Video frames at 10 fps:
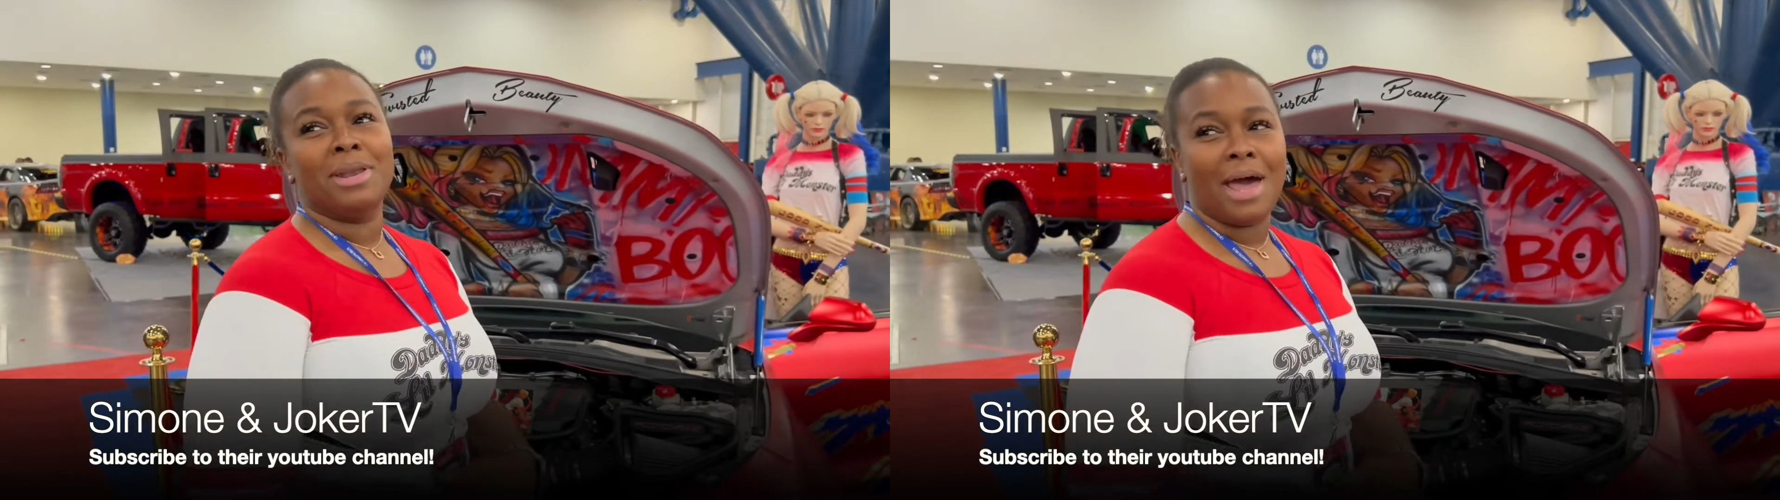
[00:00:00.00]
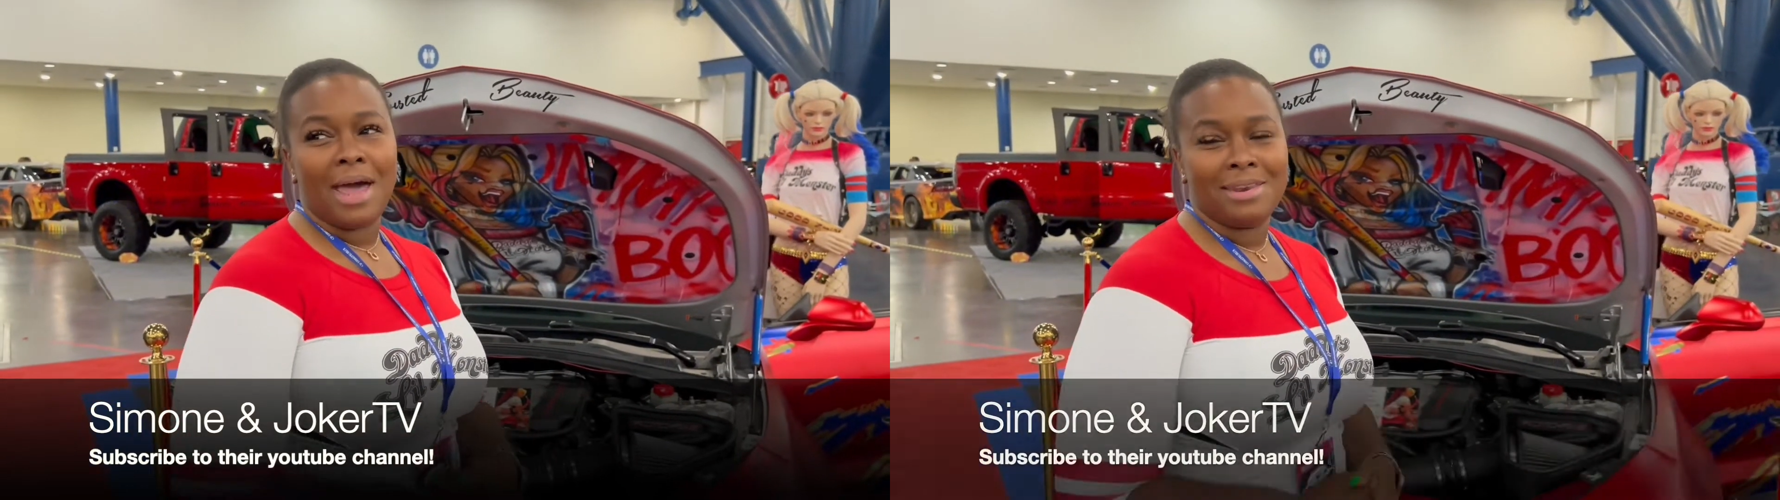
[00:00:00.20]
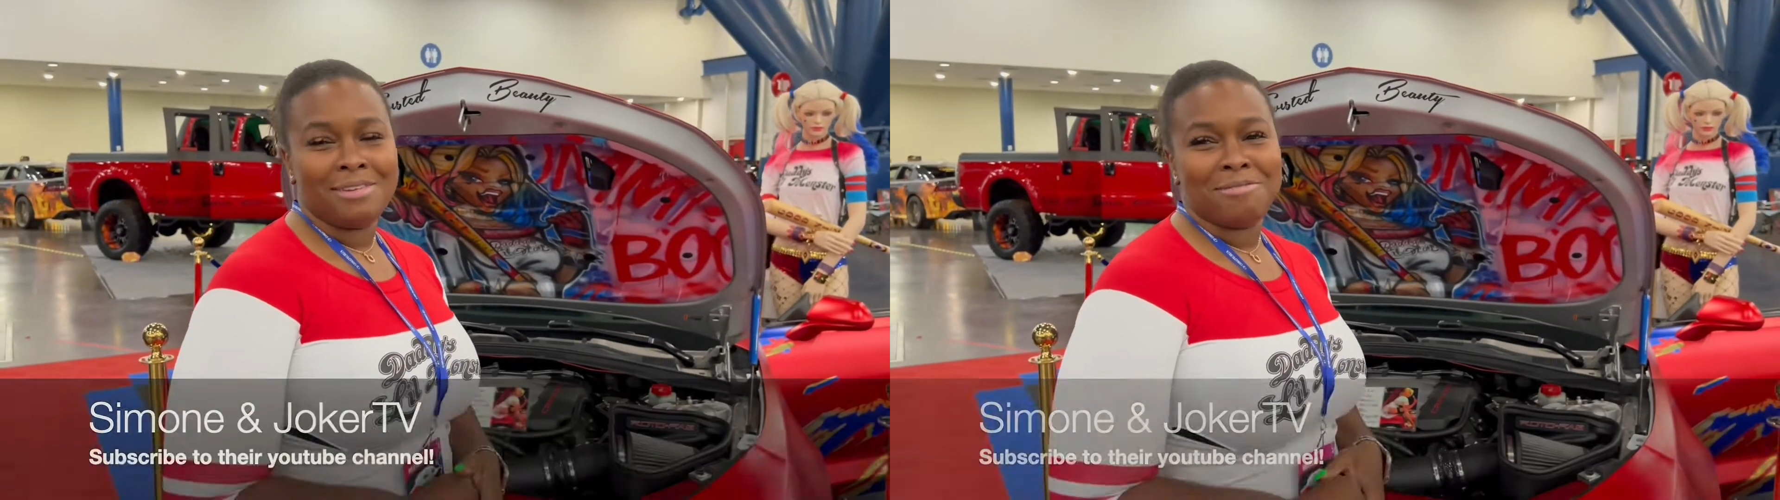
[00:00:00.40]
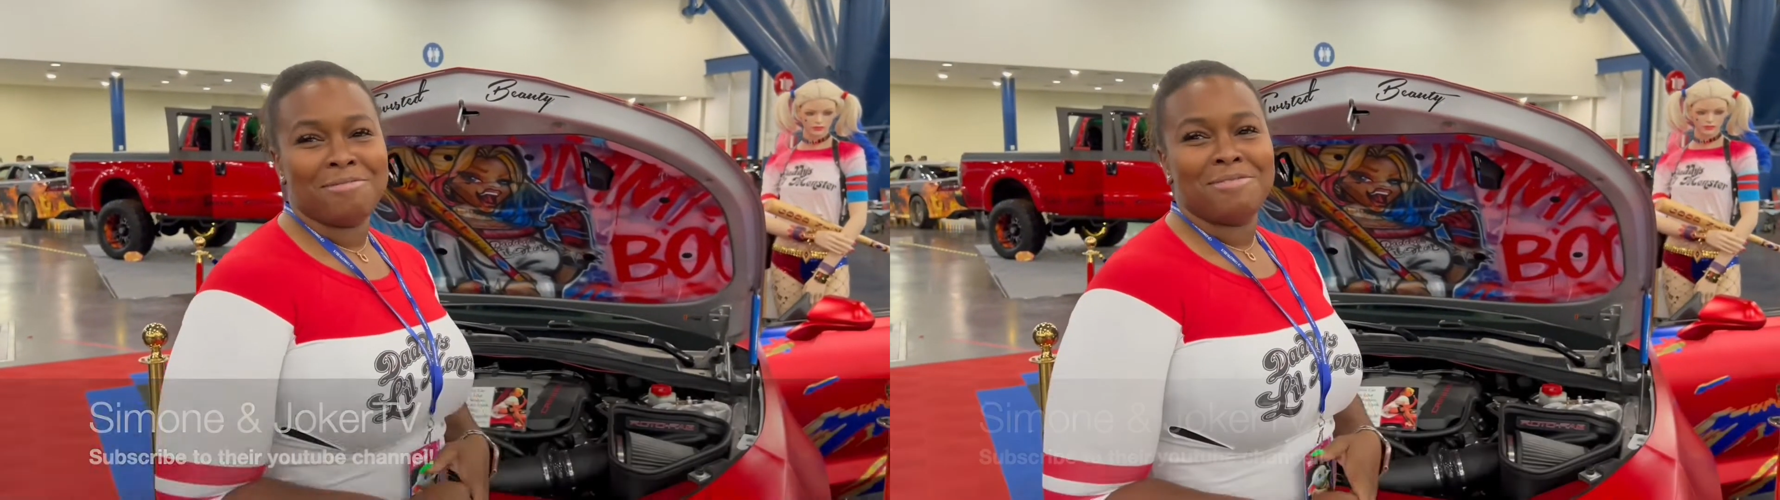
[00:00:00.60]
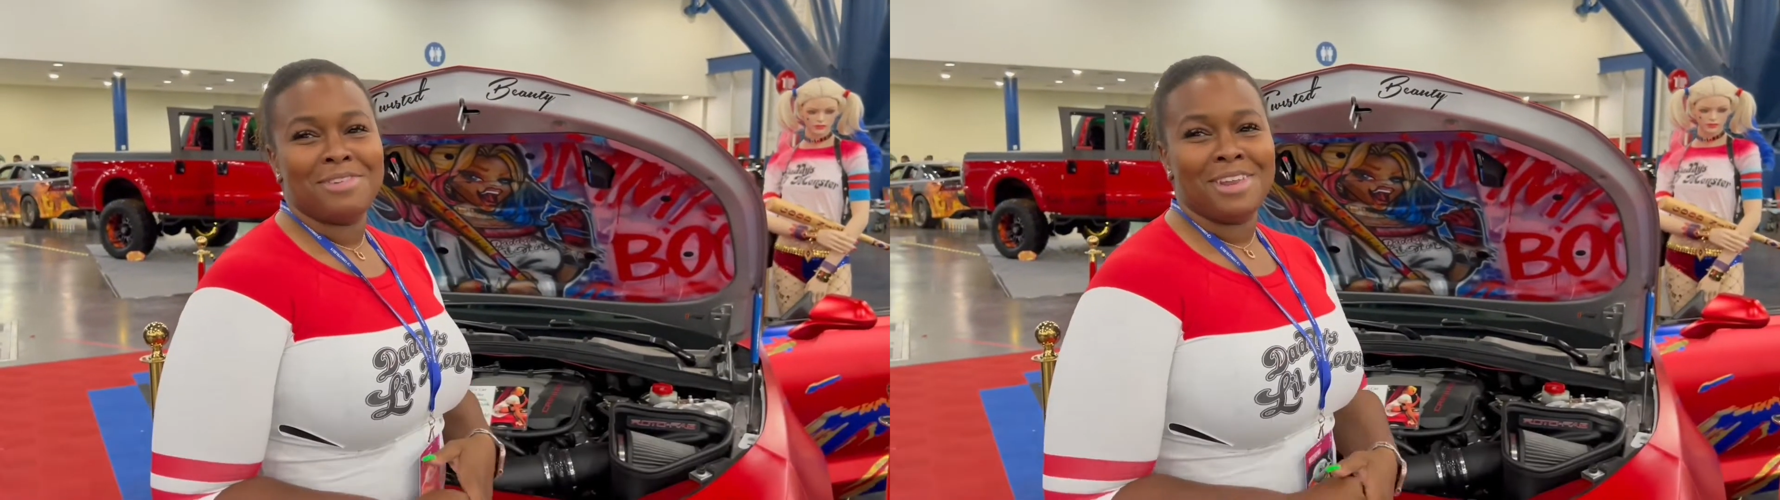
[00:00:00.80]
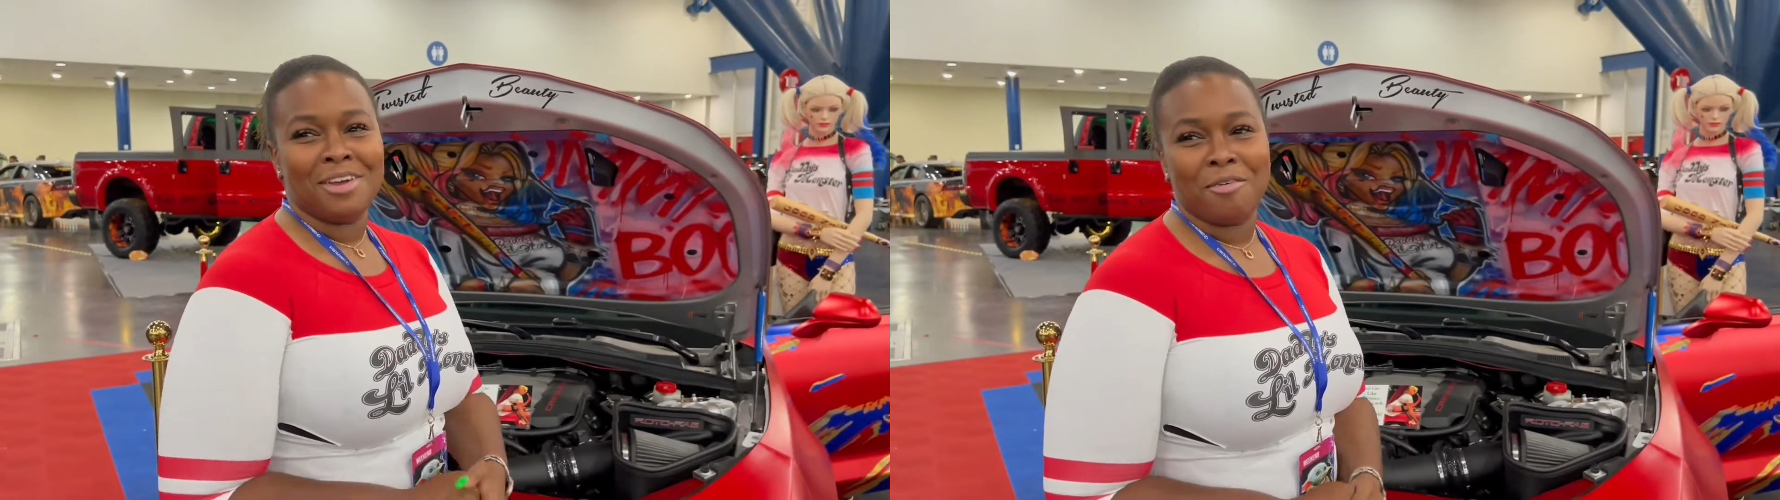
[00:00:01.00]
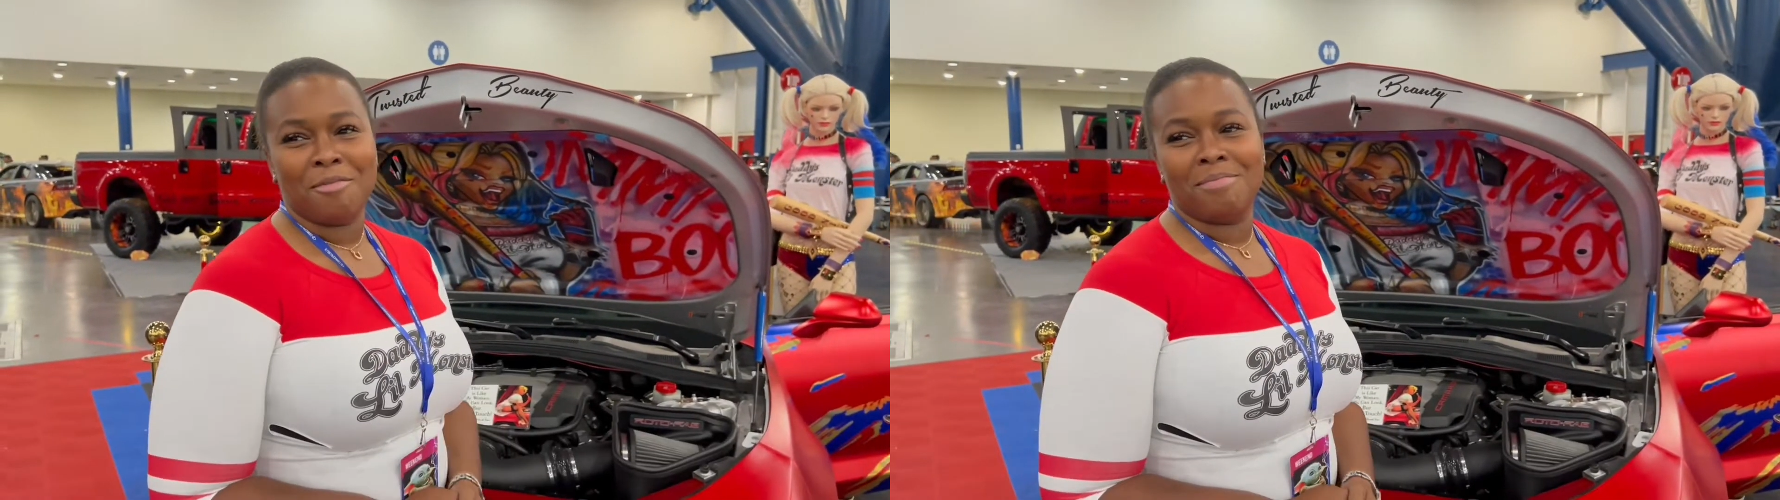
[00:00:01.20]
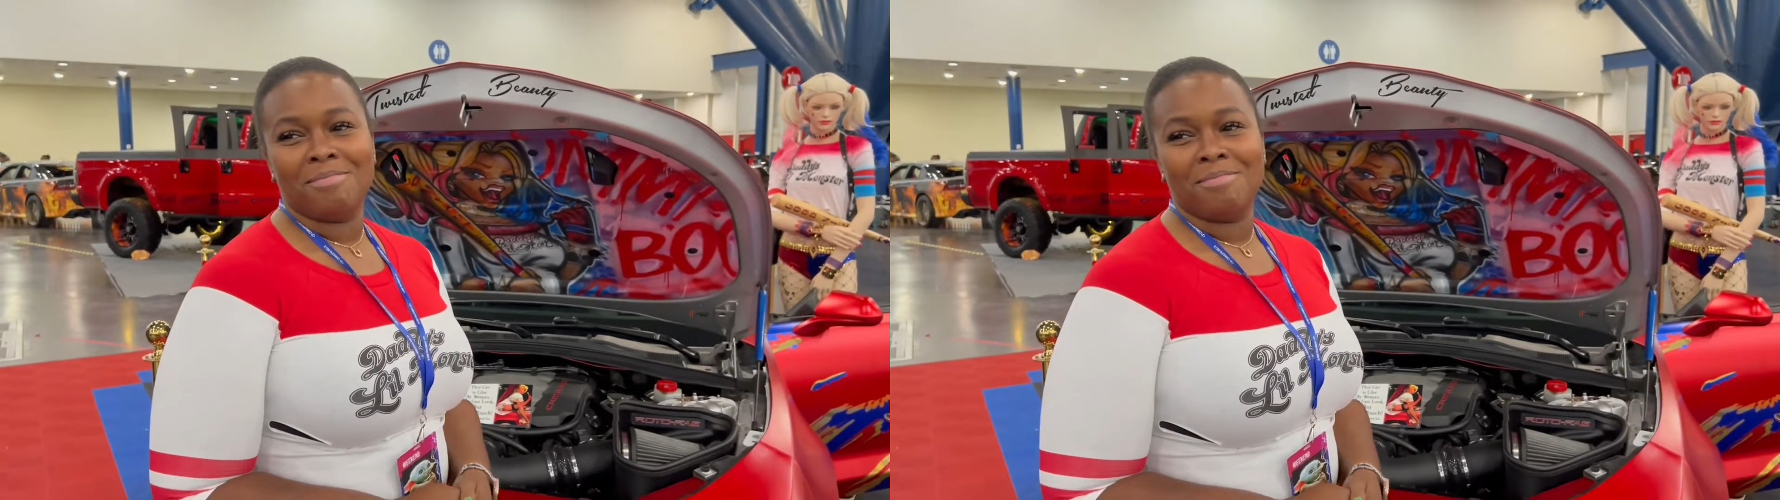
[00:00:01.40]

not, you know,